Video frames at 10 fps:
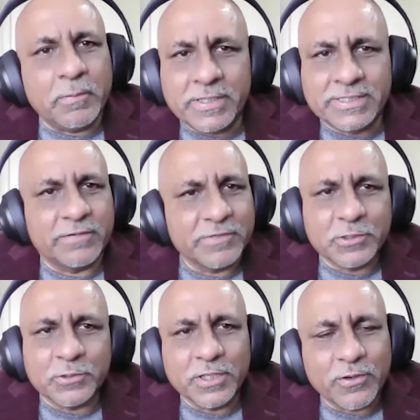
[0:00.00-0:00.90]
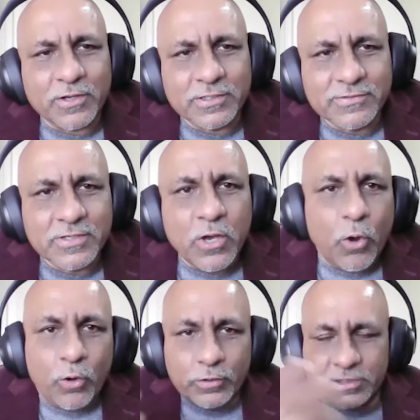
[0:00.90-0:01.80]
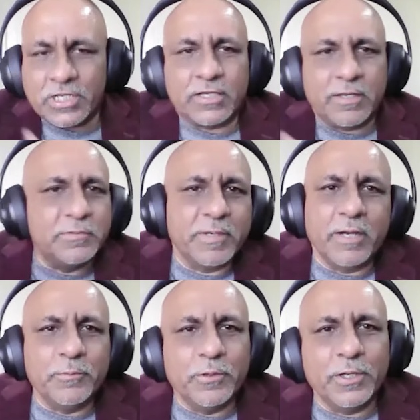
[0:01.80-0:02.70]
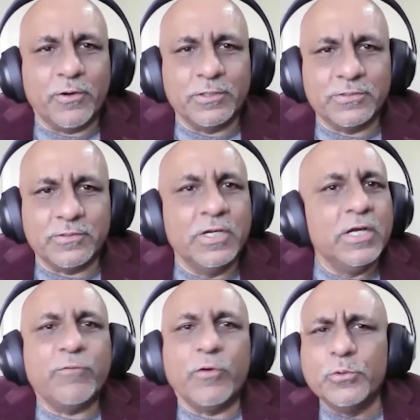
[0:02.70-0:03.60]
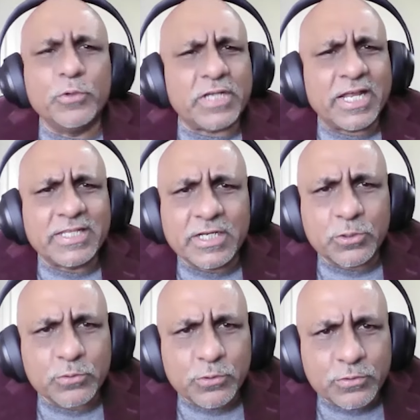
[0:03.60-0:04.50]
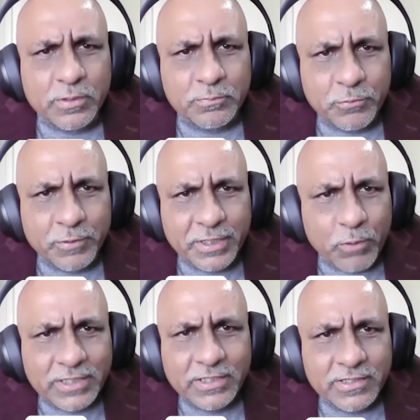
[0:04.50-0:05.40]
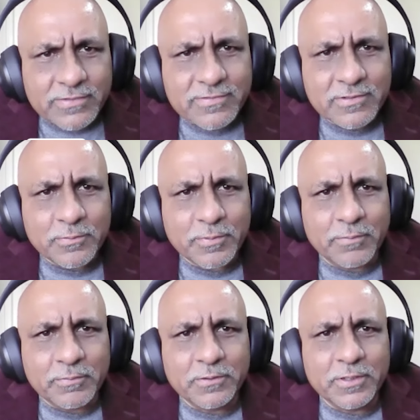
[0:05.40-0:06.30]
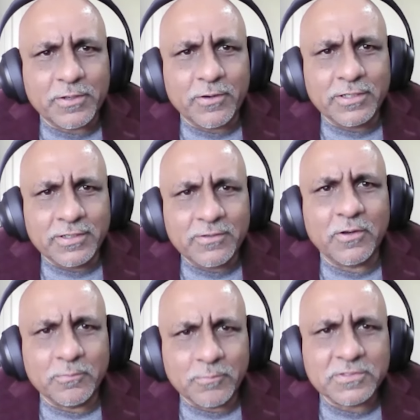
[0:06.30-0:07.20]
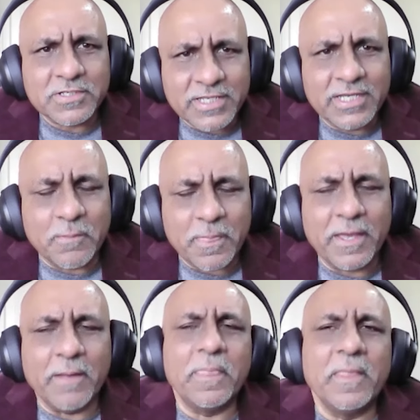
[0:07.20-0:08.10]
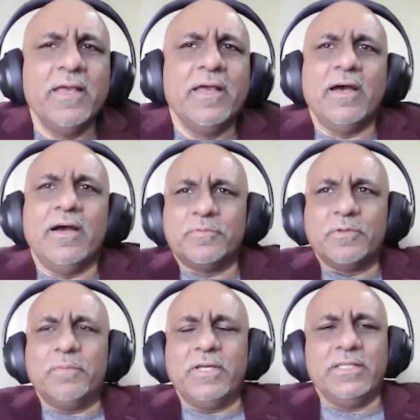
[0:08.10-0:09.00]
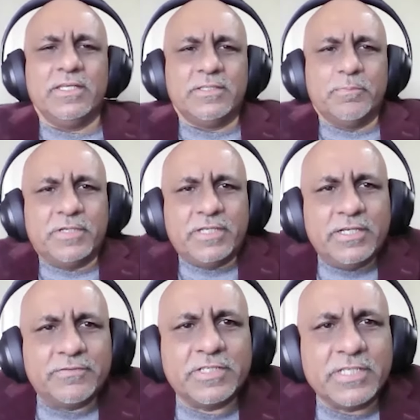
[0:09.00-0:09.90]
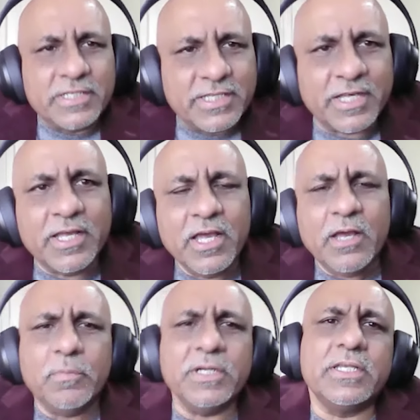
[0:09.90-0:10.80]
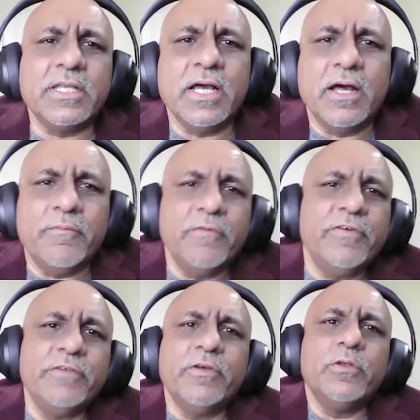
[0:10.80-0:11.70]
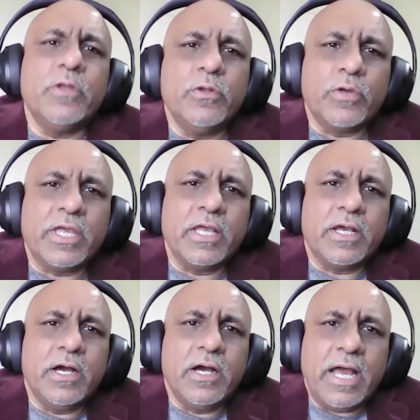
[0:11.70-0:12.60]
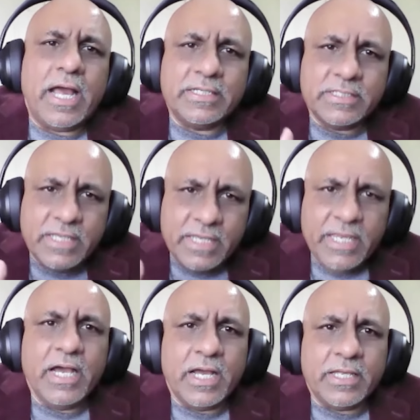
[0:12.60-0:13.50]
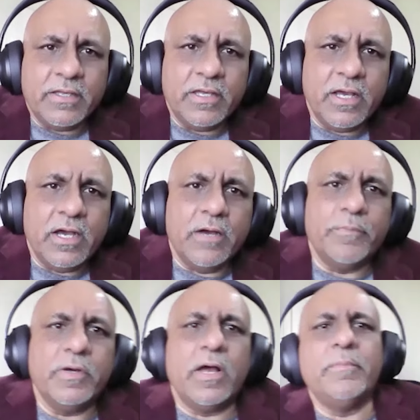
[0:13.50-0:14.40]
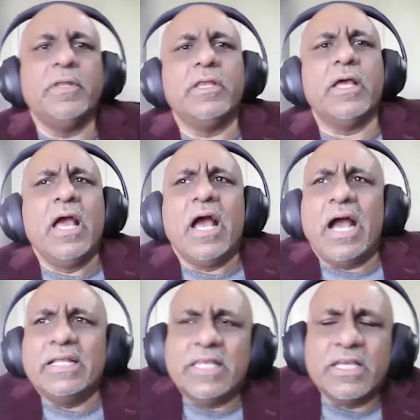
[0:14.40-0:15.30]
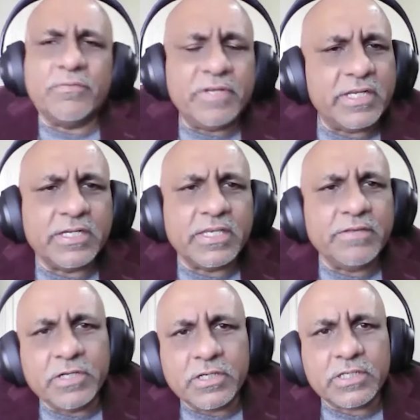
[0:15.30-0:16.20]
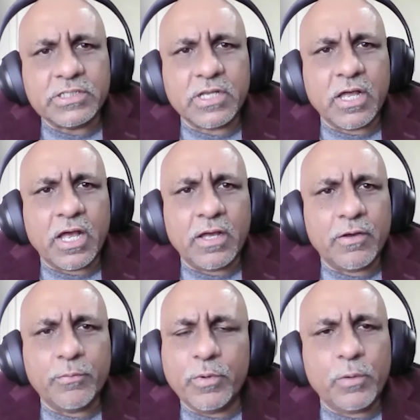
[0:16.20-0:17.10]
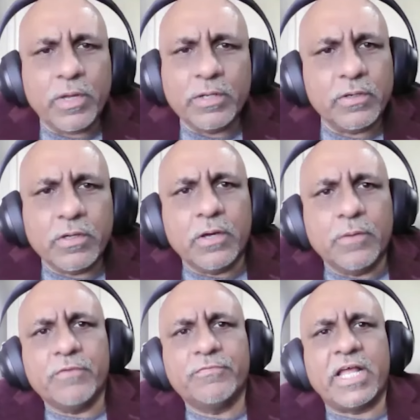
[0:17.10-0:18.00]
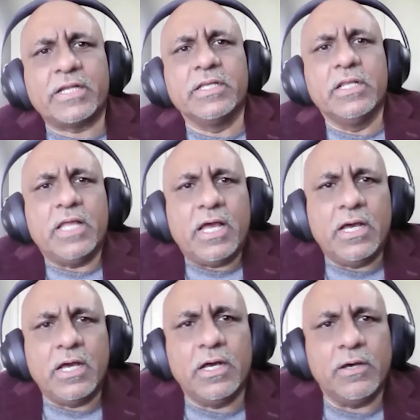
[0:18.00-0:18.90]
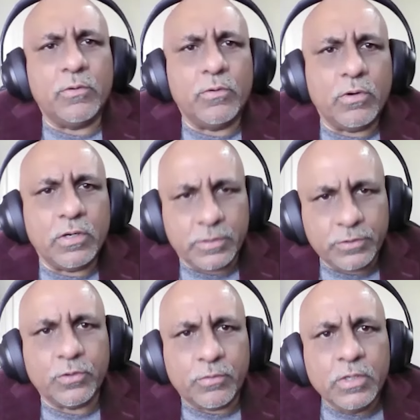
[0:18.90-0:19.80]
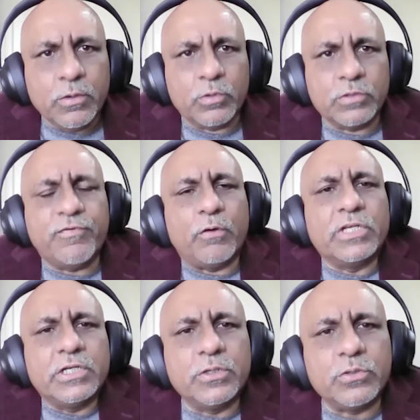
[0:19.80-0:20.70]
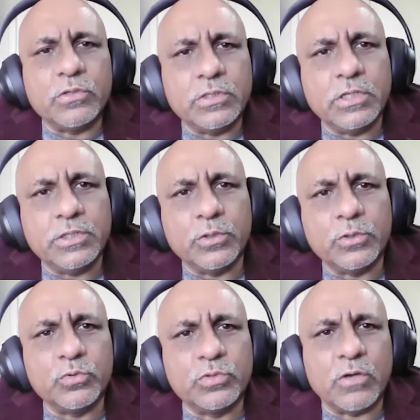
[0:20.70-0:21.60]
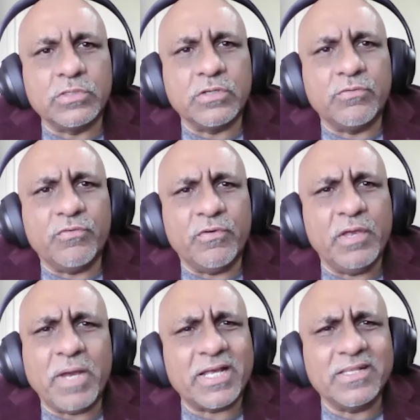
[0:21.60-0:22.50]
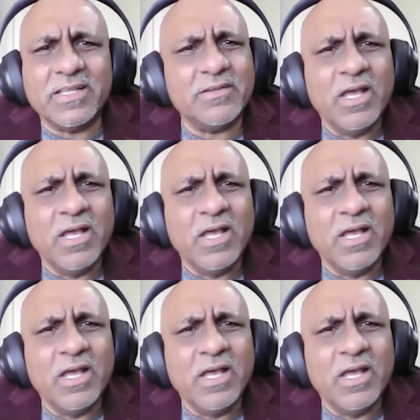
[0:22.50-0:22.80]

pace at which unicorns or startups become unicorns. You for you it I think it took you some twenty one years to become a unicorn yeah. almost yeah yeah, yeah. Uh, so it, it's a pretty interesting thing. But uh, when we're looking at AI uh, I mean, I think we didn't even uh, when uh, Fractal, uh, uh, you know, was founded into uh, the year 2000 way back, and then